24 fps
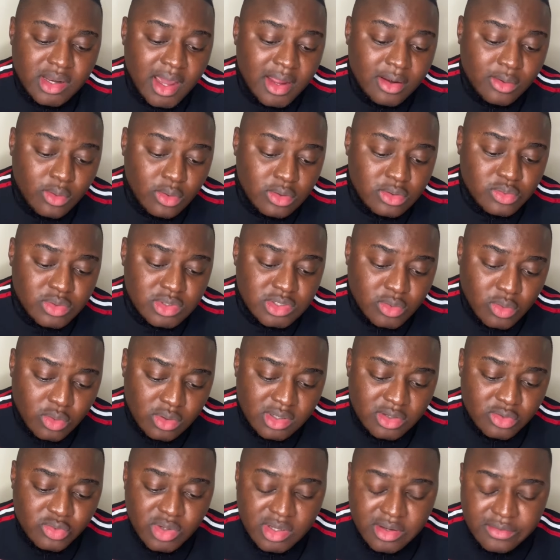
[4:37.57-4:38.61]
goals were scored
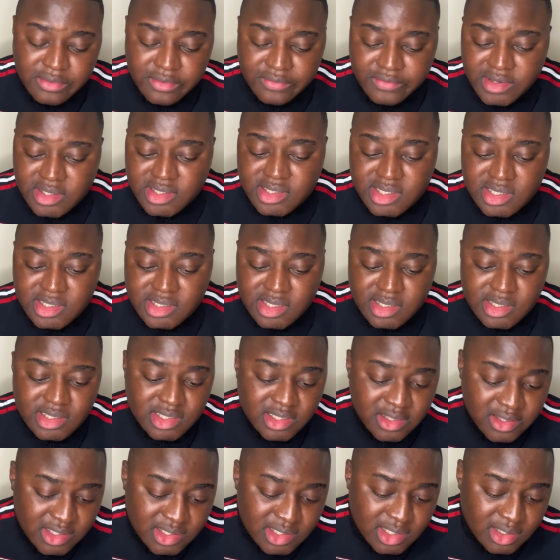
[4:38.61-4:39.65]
in 2015-16
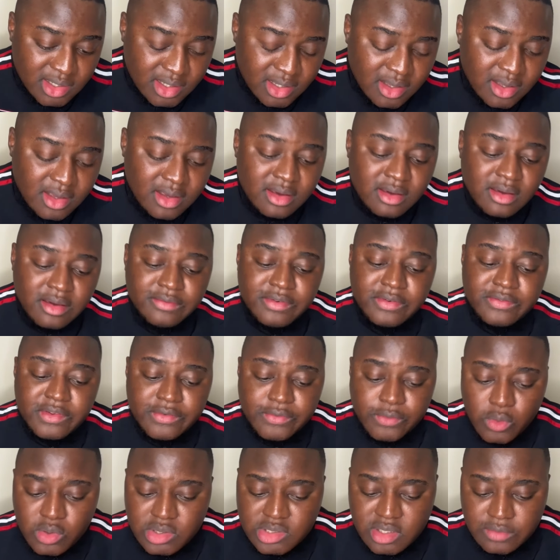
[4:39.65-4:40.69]
season, and
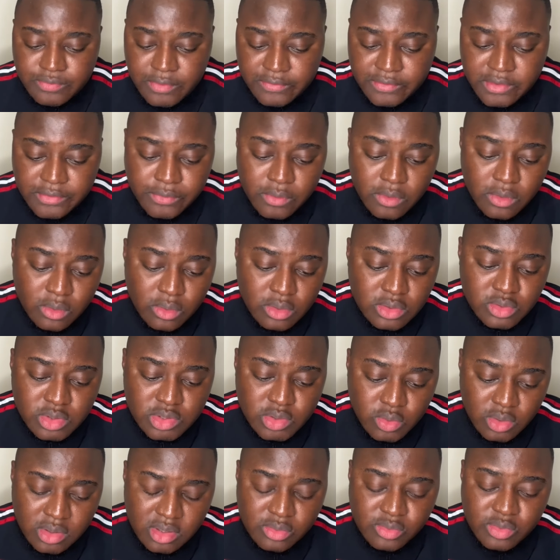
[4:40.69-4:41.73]
54 goals were
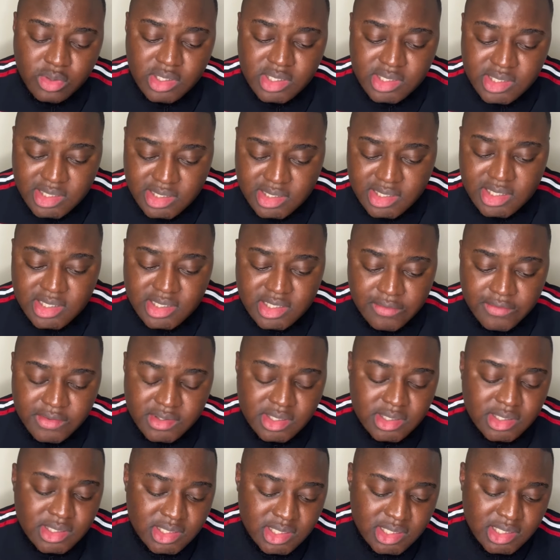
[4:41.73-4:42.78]
scored in
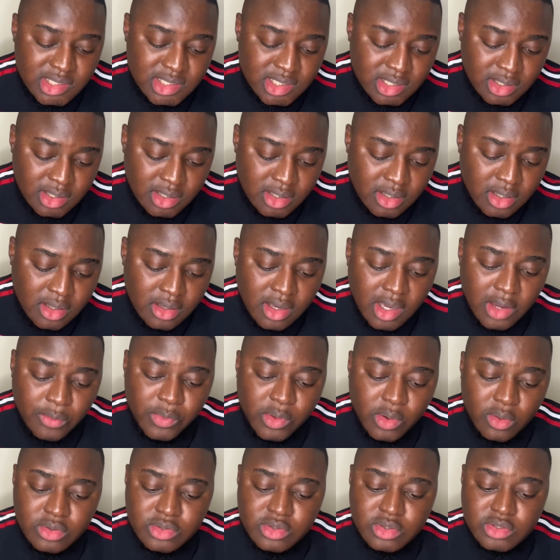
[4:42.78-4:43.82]
2016-17 season, and we
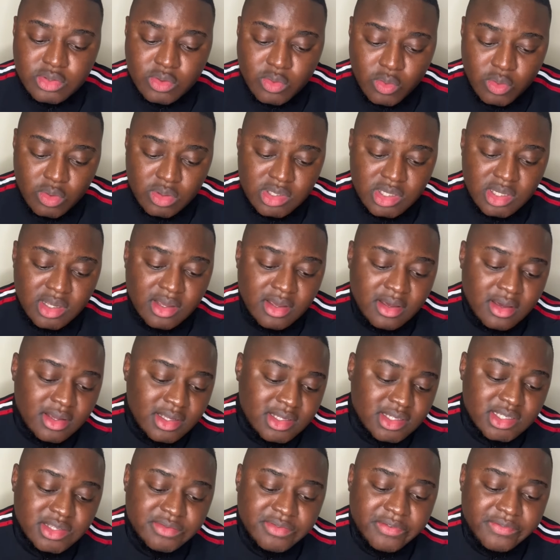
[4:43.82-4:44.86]
also scored
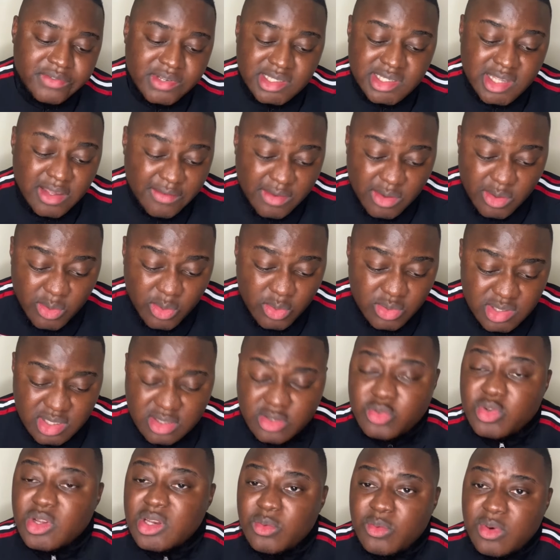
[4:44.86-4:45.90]
just 57 goals in the
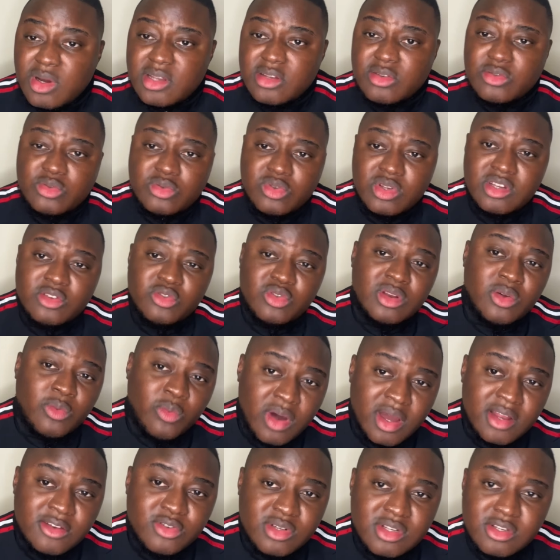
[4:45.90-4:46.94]

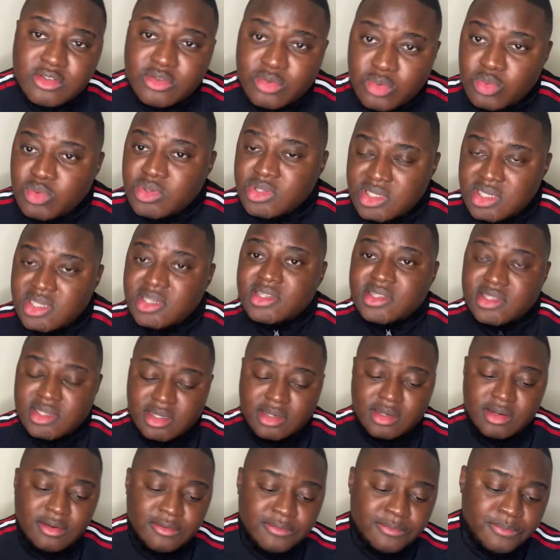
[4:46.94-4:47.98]
2021-22 season.
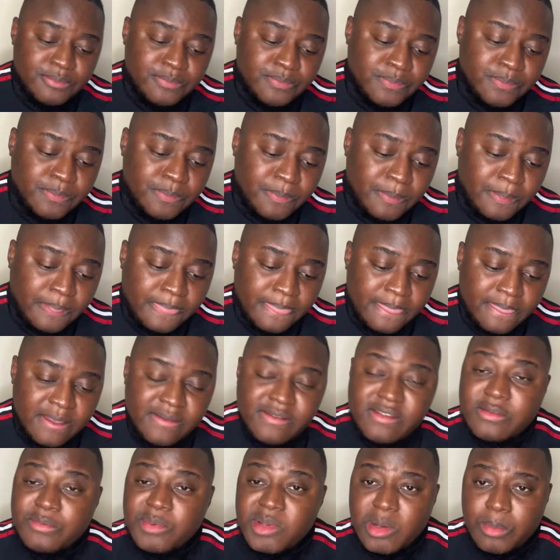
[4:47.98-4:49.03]
This
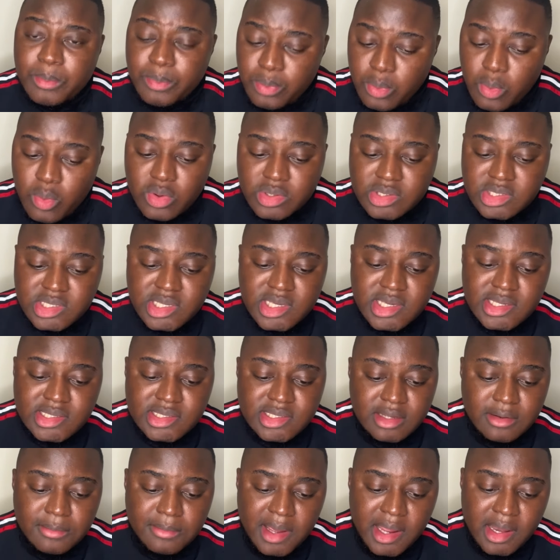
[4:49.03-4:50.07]
has been a poor
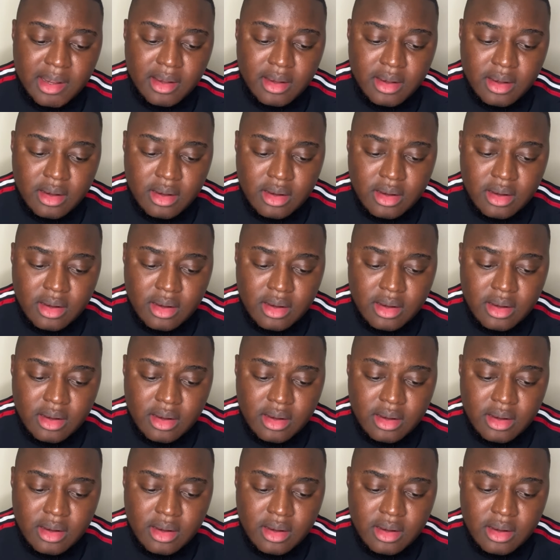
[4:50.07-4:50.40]
season, man.